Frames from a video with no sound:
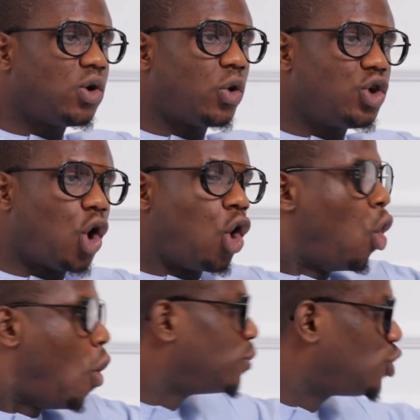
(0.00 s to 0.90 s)
your, home, your
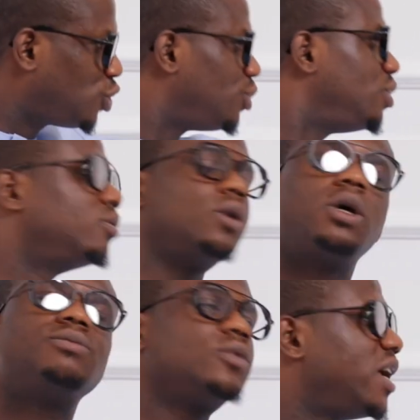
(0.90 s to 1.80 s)
home, home should, every,
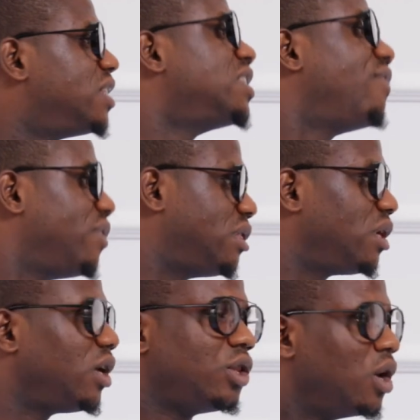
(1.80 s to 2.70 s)
should be everything. everything.
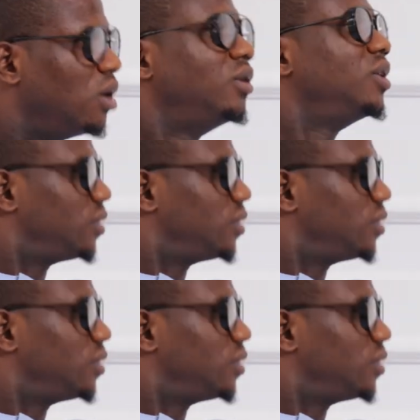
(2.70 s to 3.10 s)
So you should serve